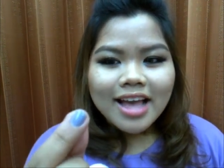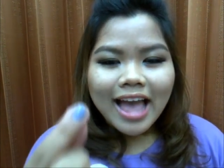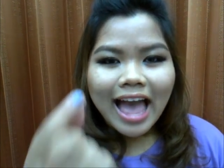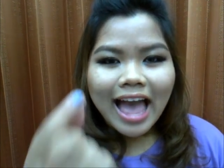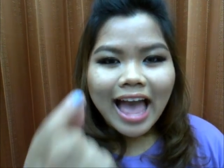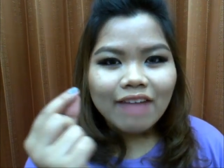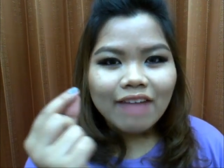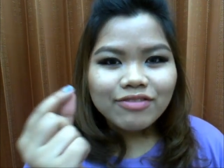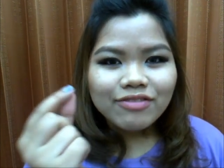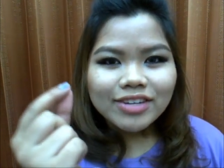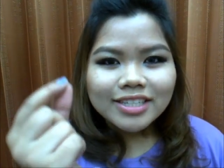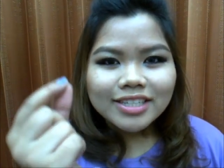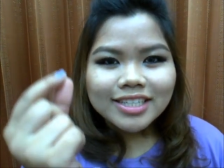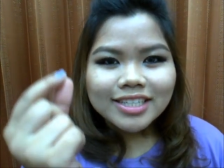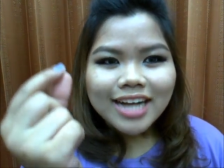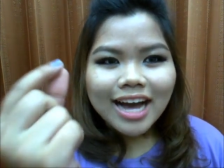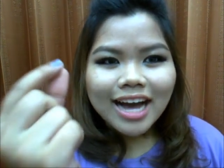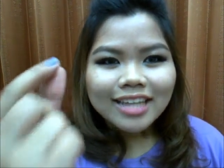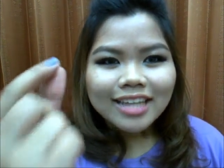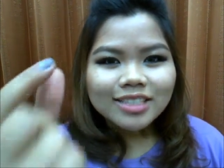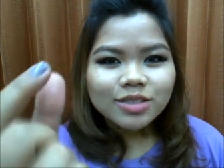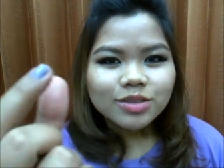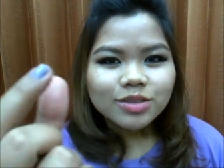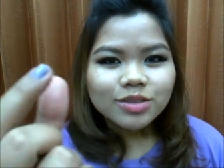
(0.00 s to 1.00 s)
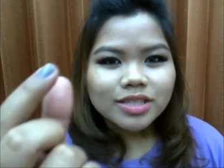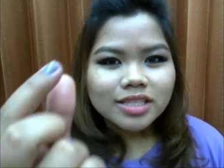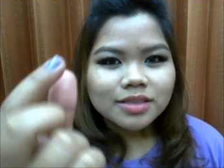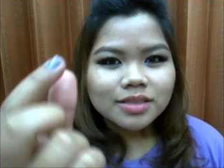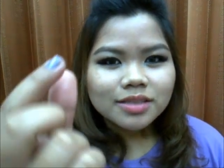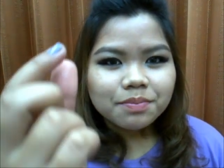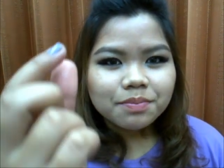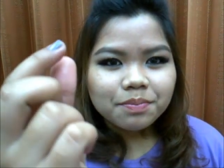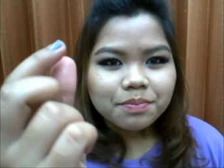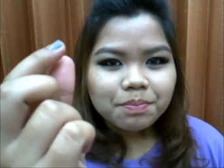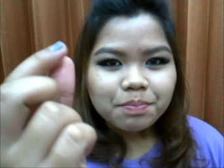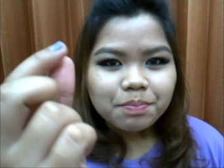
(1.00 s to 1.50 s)
have the guts to just
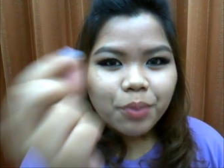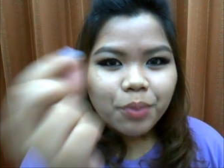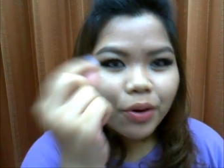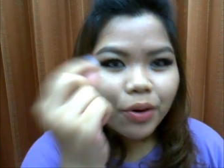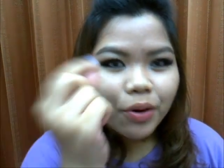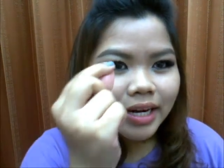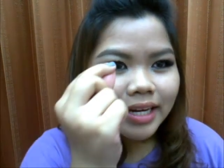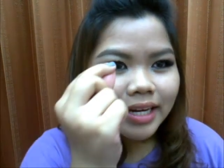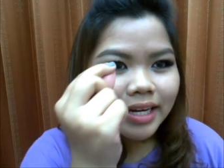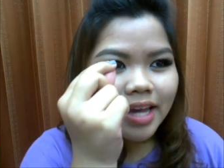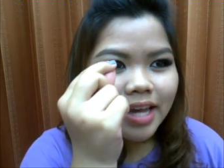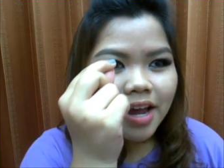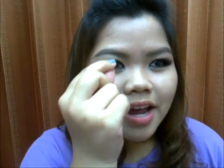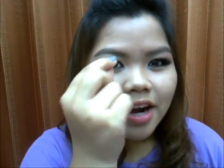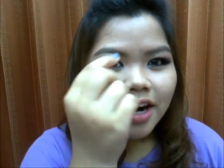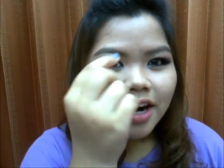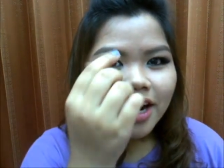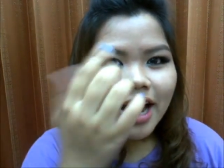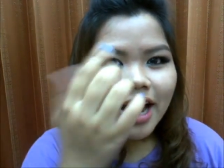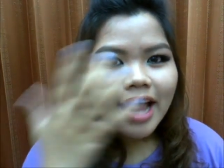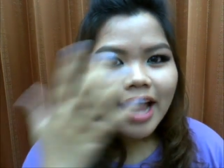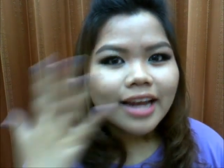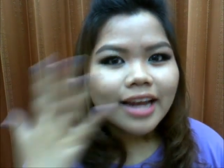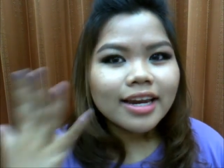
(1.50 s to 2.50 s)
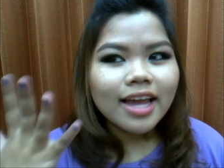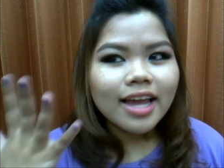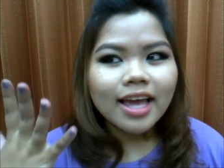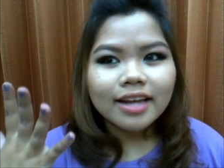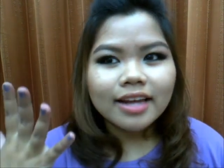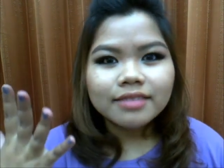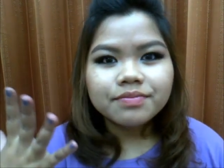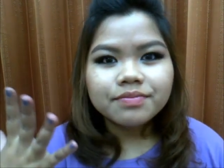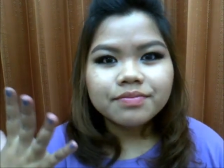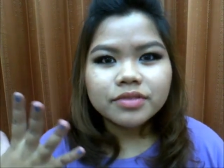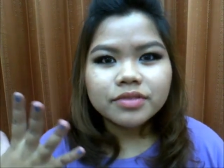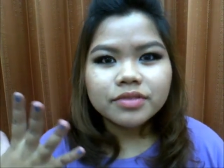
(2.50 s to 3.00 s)
put it there, and
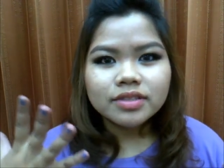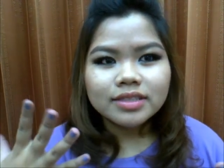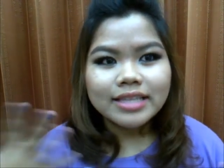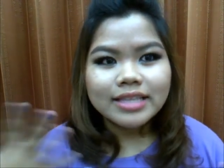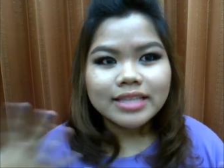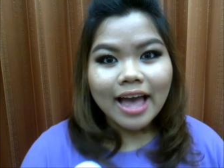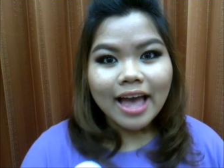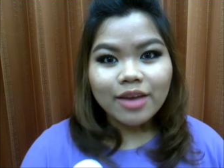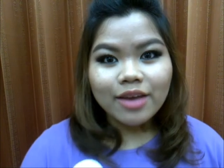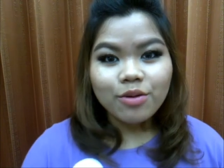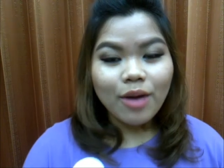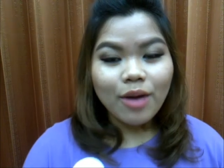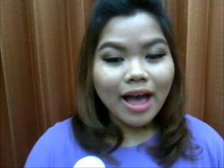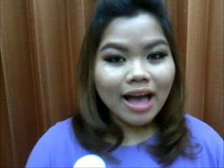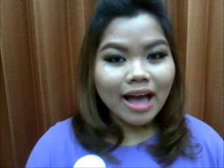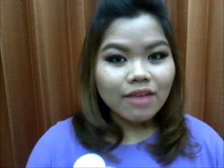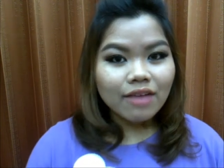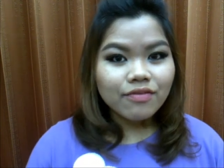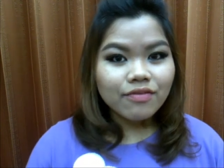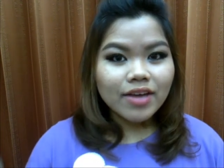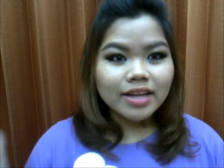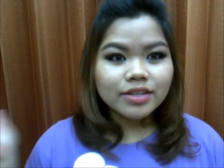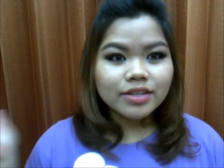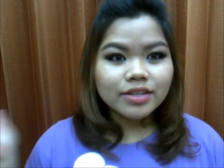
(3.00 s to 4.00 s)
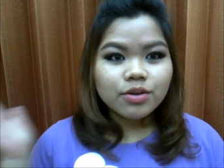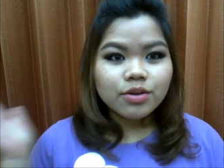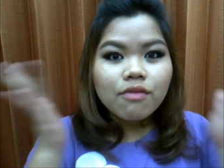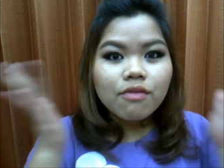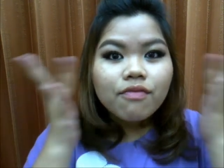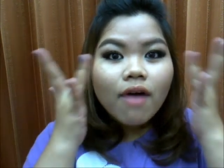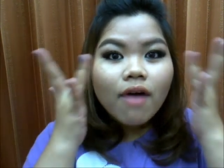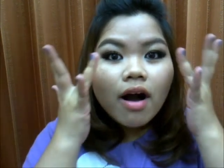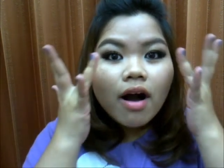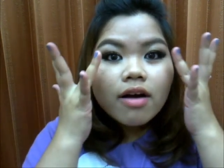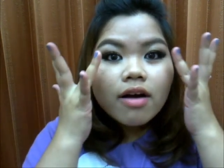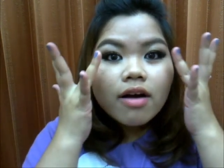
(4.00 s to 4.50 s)
then there you have it, your
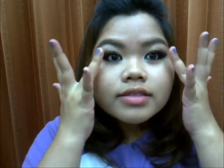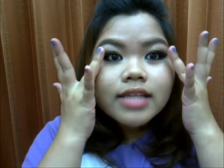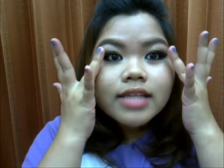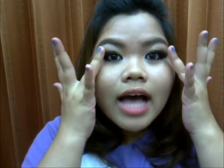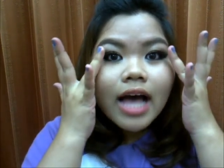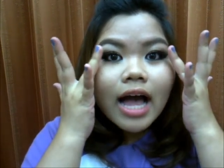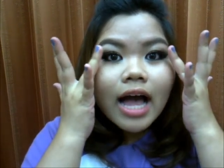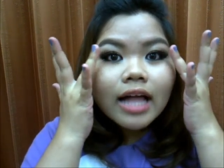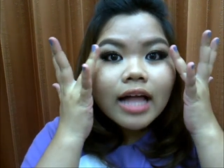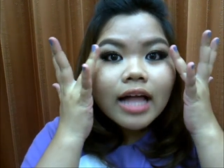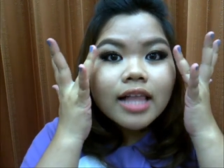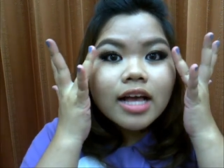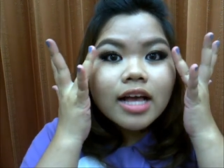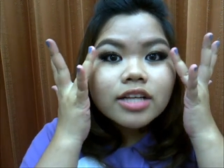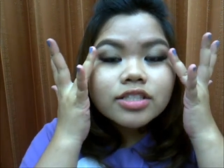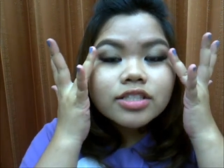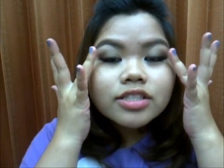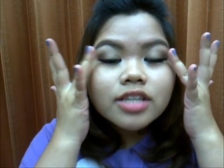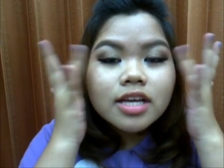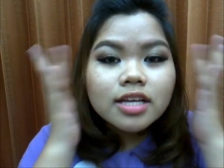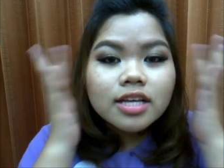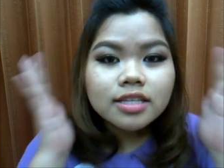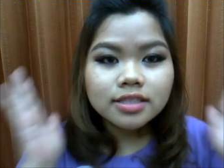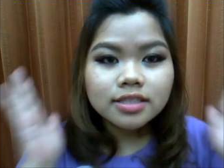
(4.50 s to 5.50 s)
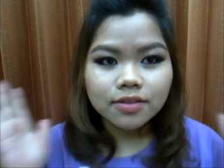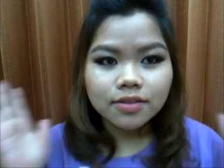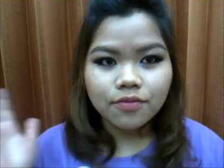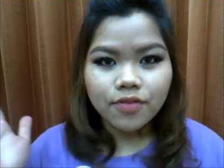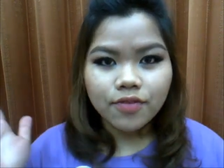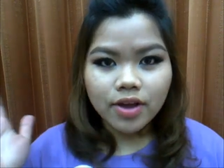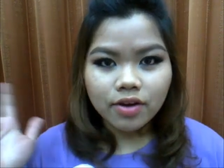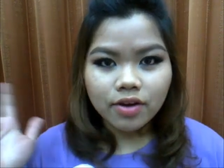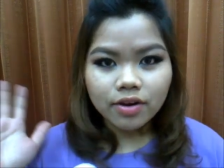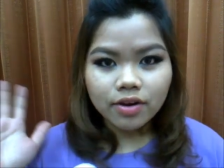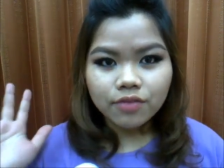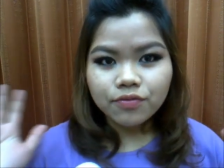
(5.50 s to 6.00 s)
false eyelashes,
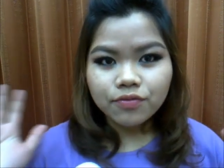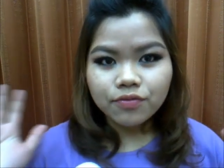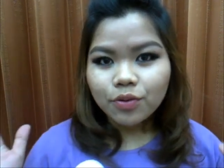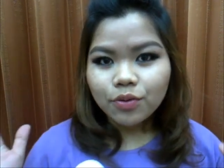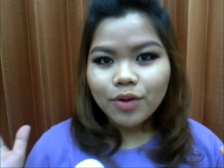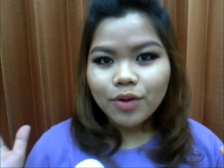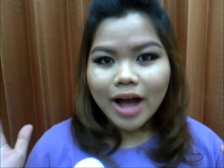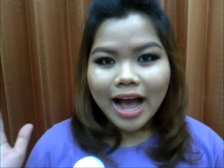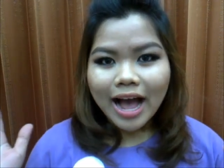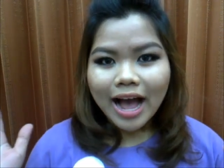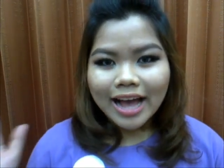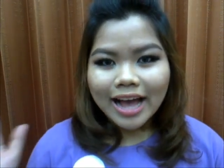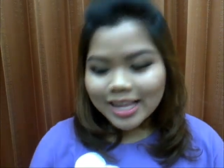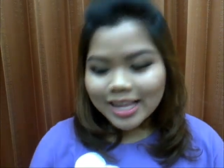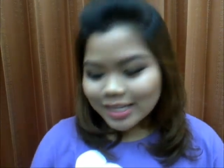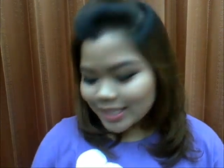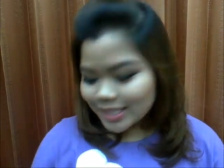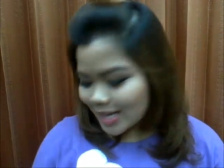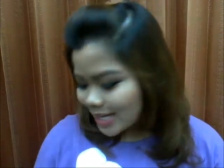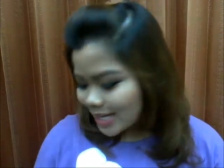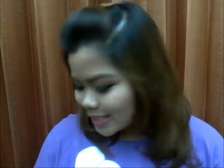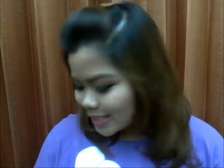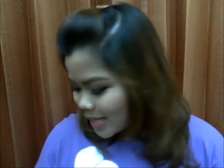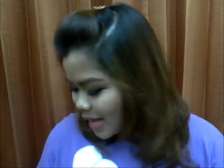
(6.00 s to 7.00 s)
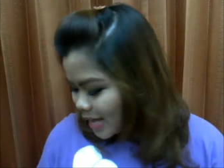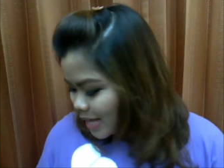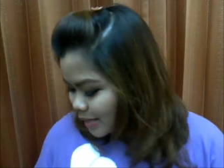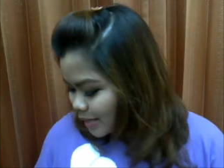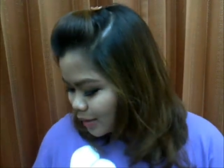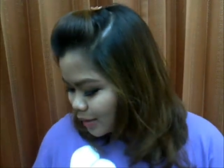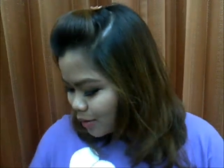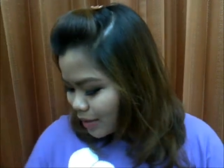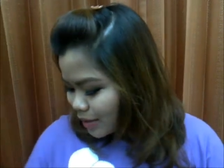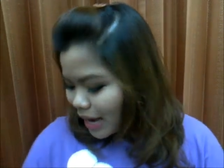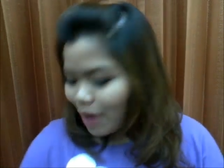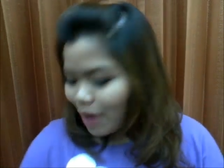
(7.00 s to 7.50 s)
very full eyelashes.
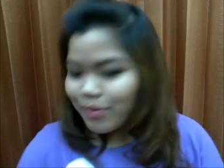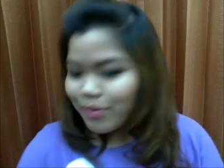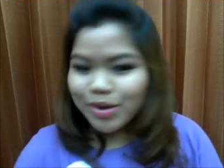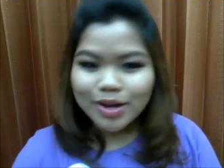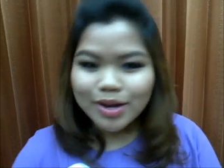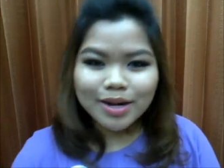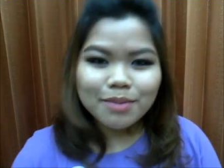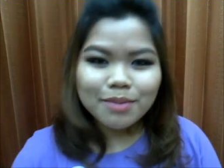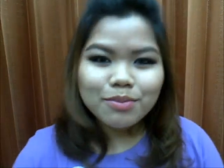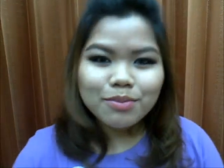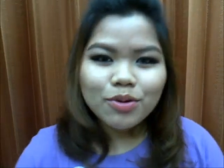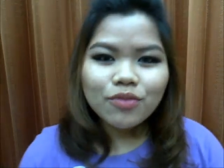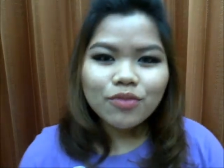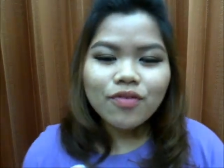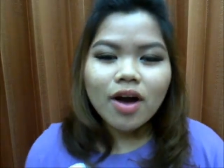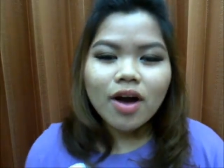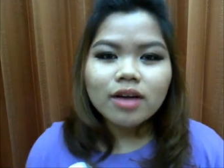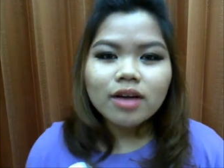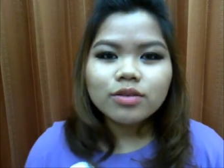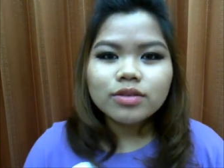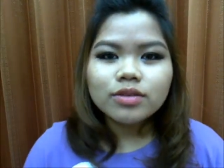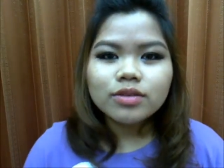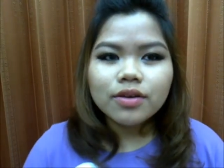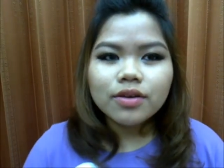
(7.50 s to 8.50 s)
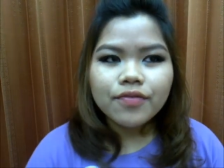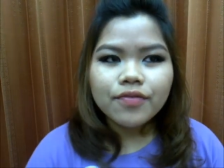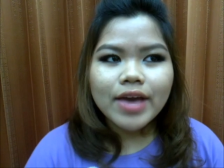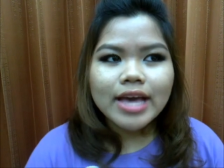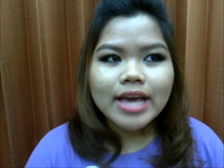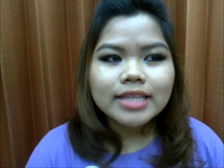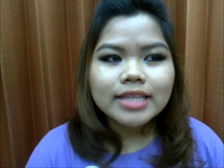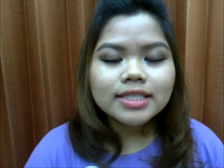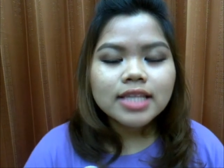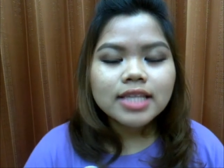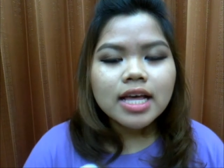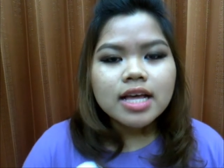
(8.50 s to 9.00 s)
So now we're going to move on to the
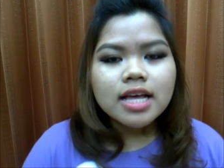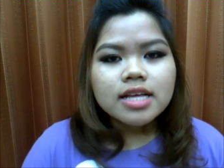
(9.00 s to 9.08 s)
face.